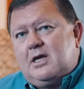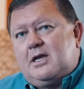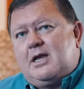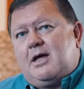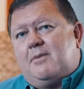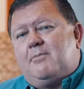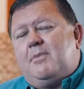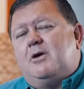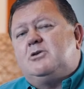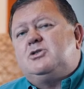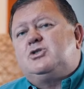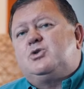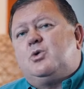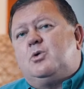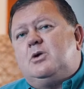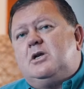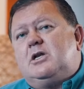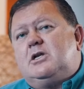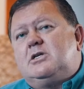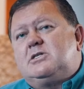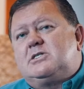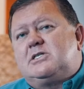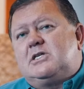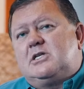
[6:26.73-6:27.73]
Now, most
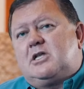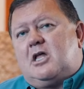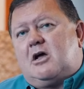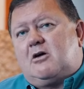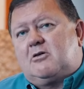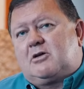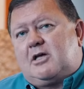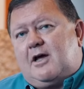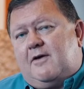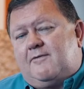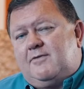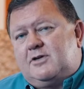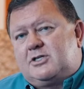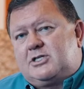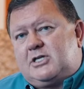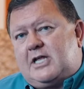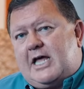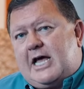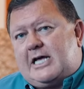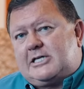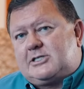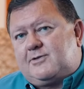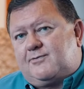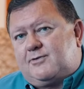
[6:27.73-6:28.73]
ordinance and law coverage
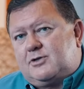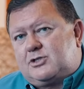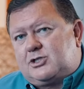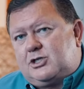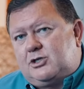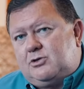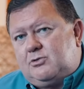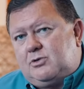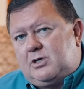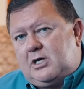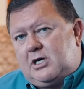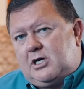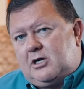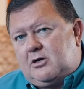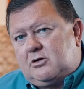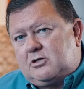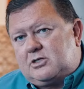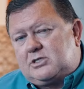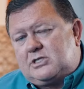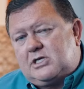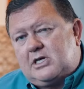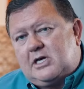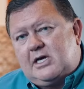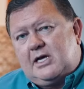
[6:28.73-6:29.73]
lasts for 2
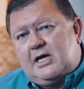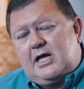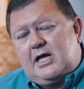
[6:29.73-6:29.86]
years,